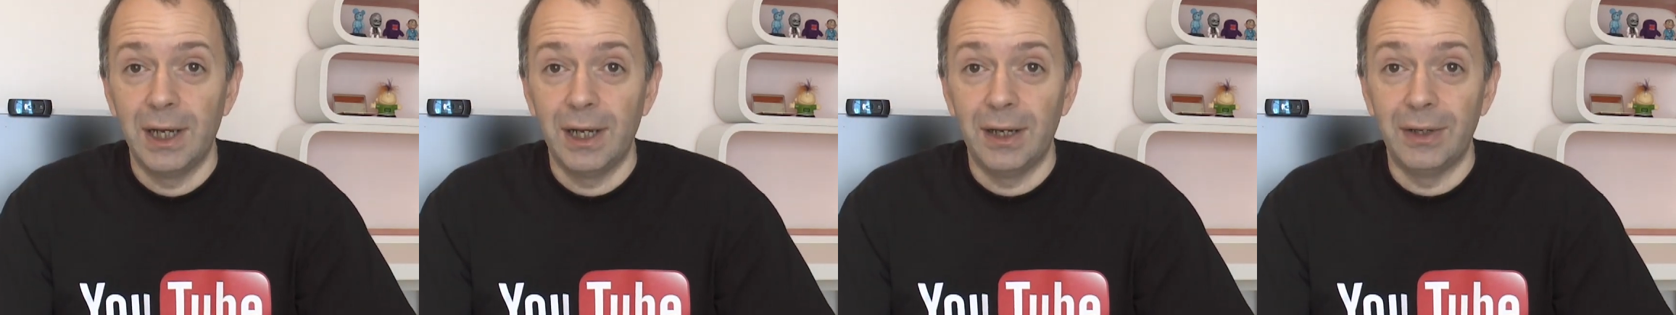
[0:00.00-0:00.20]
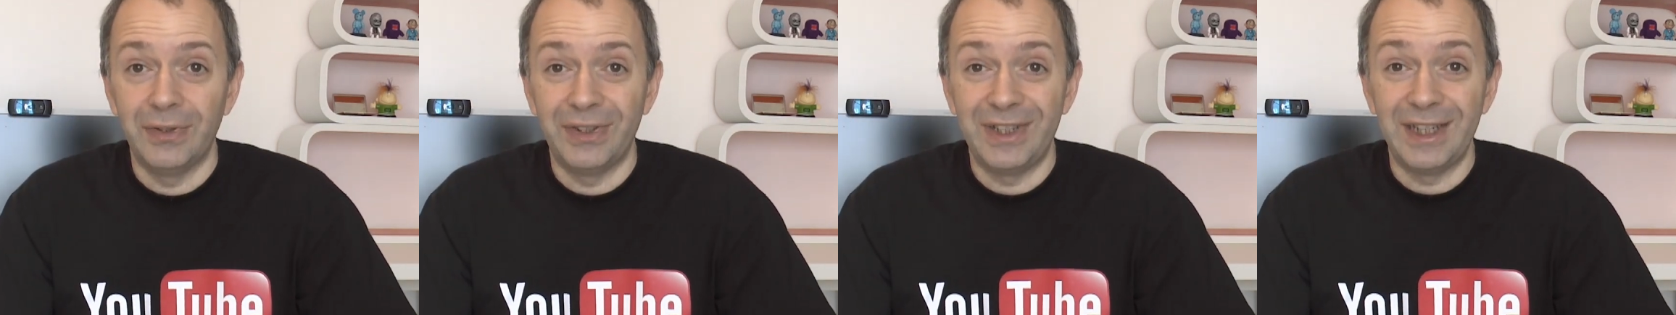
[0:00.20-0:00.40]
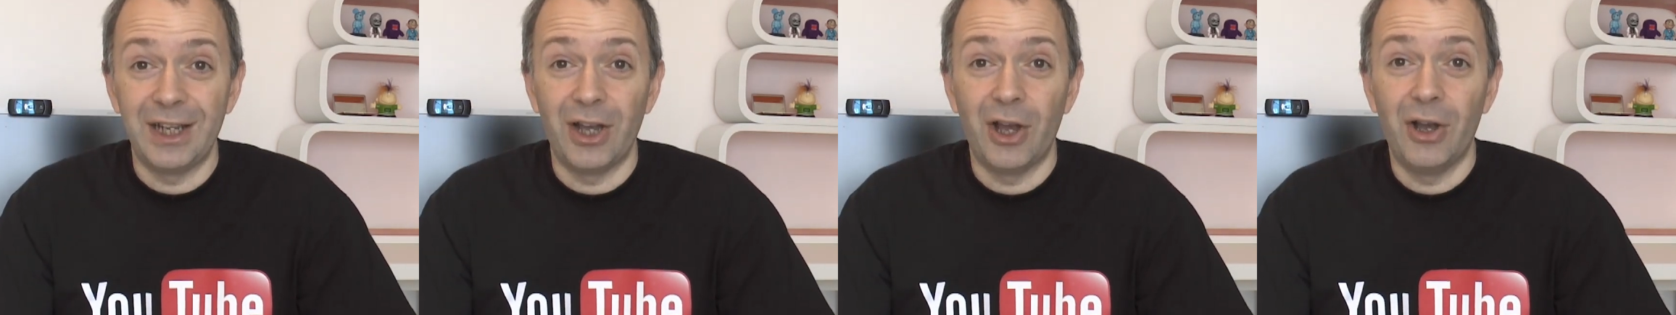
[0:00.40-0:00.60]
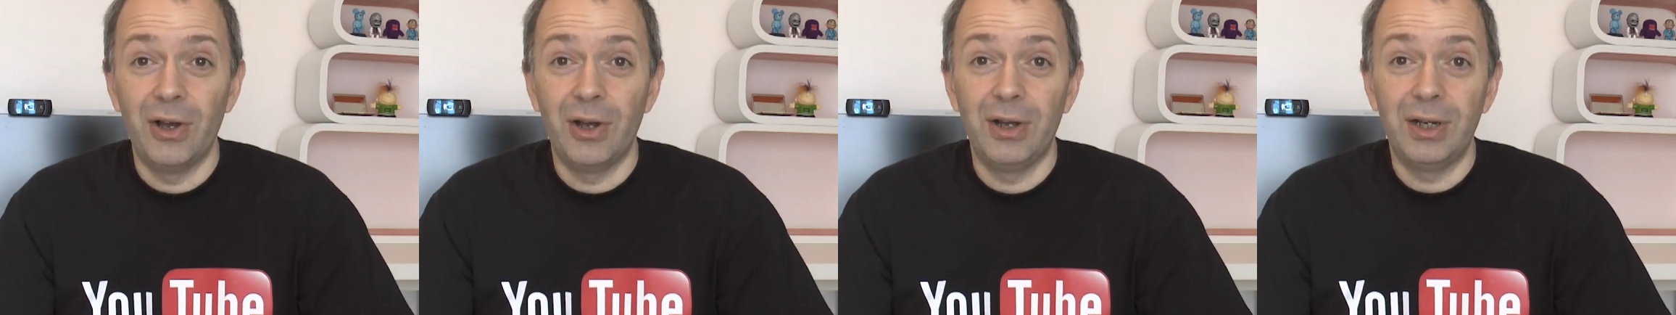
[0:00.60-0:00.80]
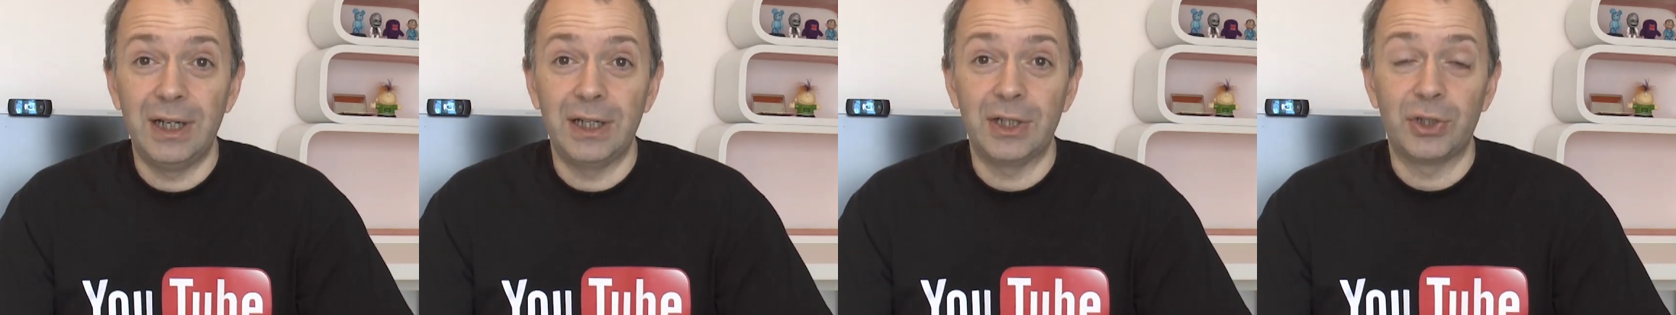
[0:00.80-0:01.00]
at the
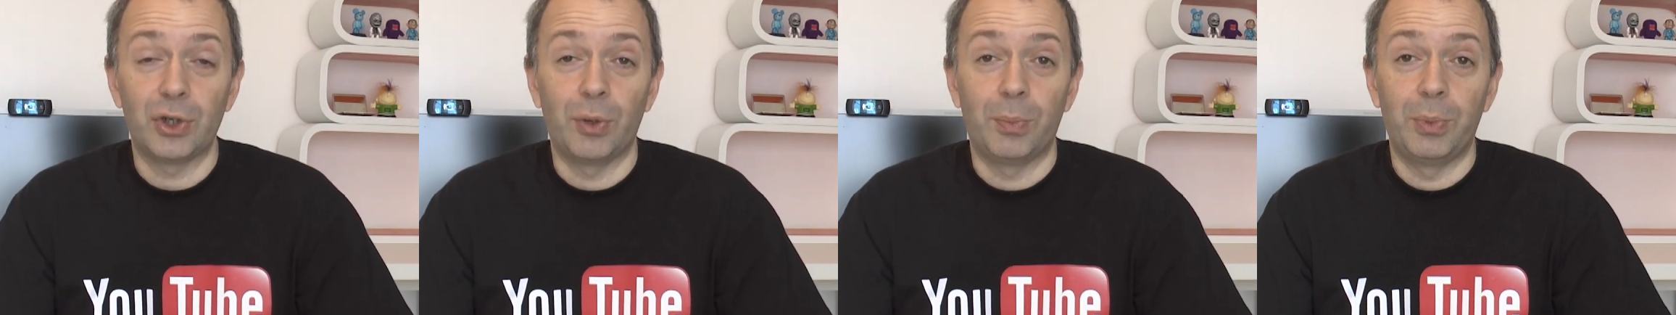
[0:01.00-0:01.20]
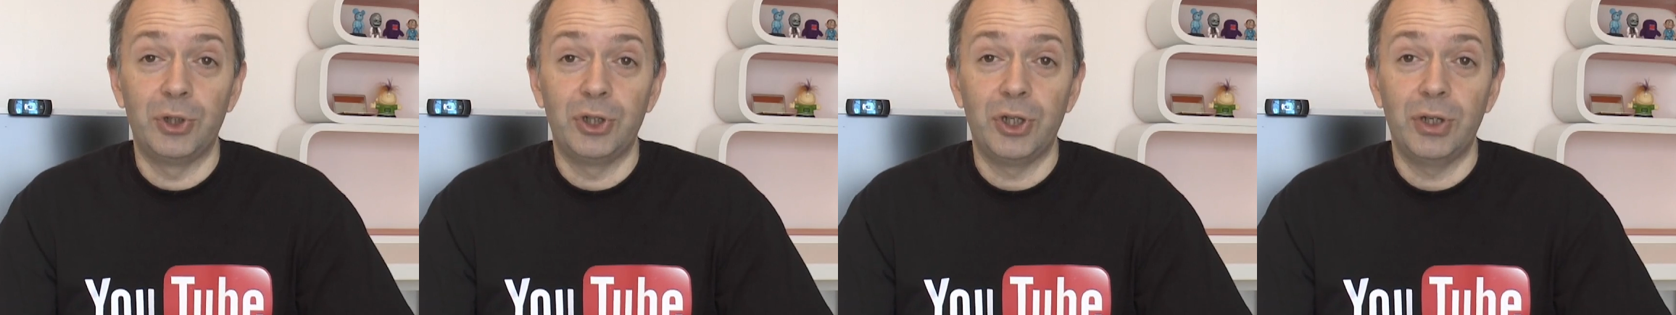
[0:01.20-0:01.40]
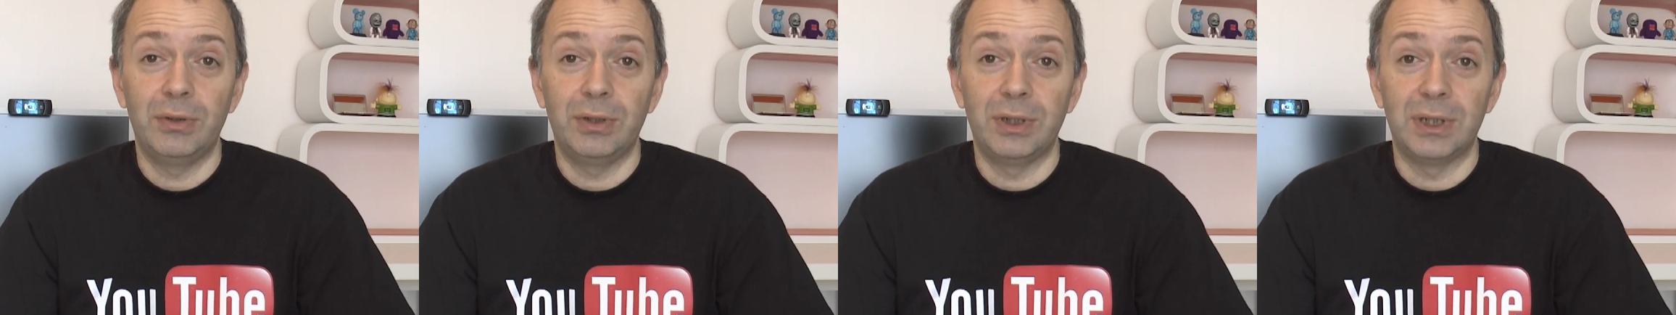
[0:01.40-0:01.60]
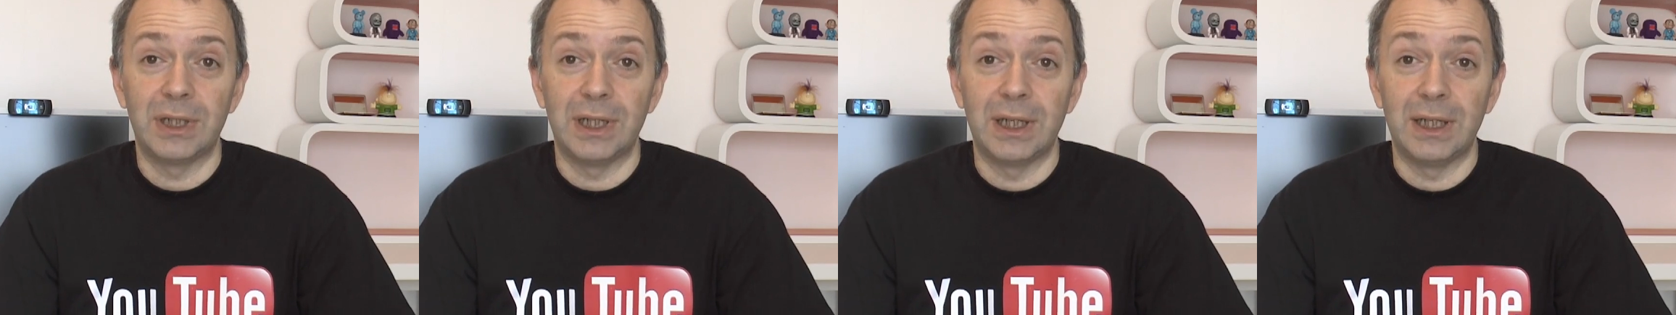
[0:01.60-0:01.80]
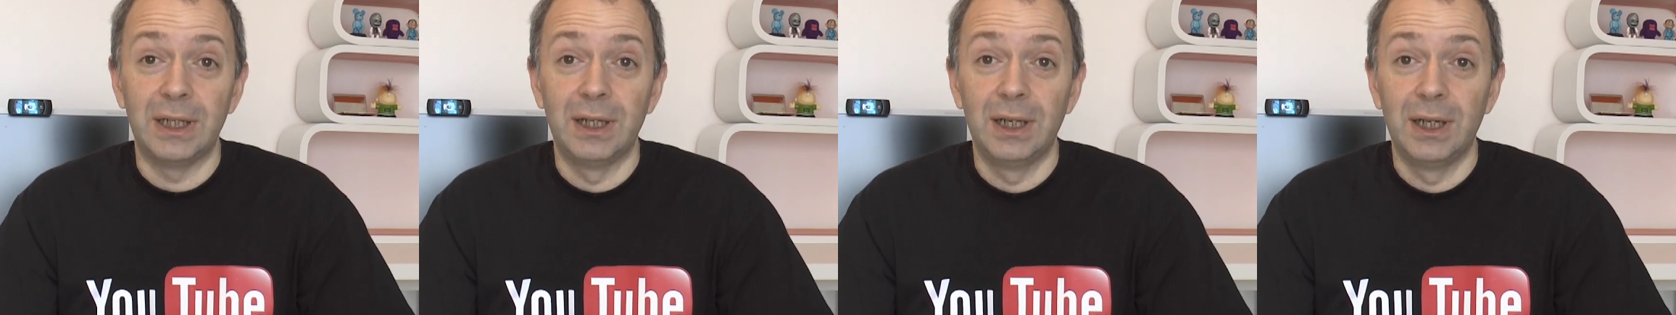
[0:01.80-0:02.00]
earliest
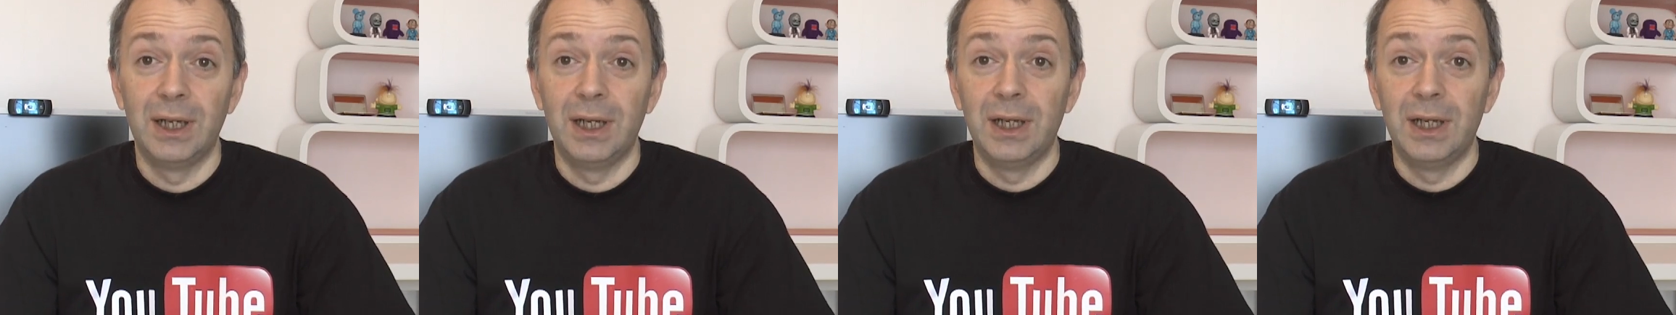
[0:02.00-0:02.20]
opportunity.